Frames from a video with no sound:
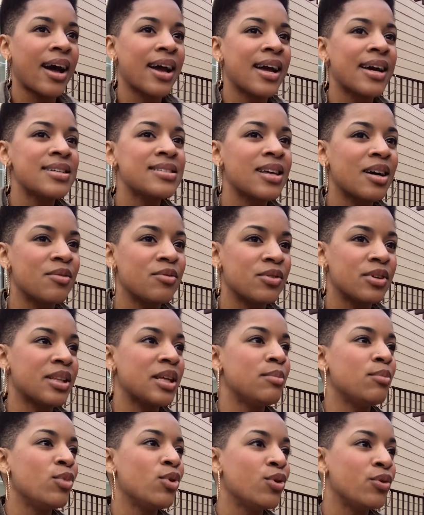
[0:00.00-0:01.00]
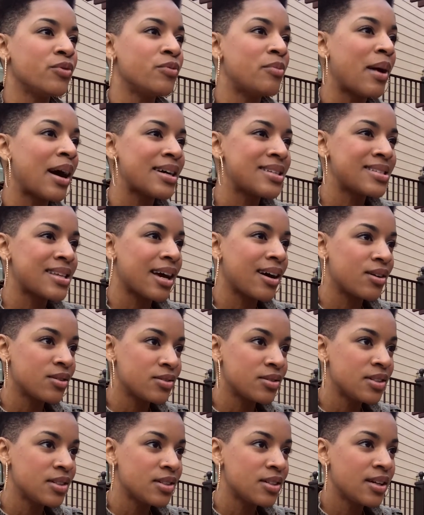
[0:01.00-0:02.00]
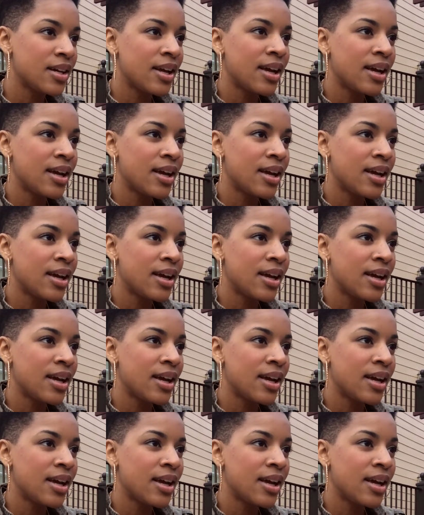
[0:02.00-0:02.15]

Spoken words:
I guess I'm really moved by sound,